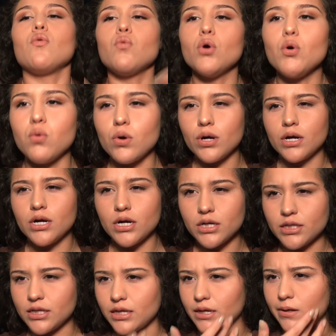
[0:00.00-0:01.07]
Woo!
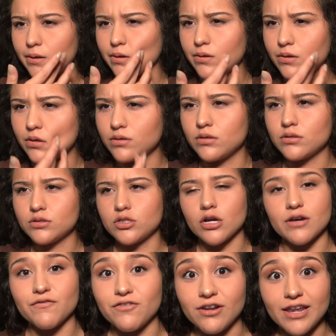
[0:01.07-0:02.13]
Yeah.
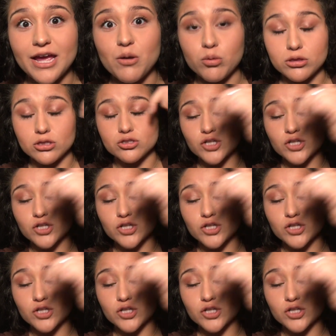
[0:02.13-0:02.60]
Talking filet with the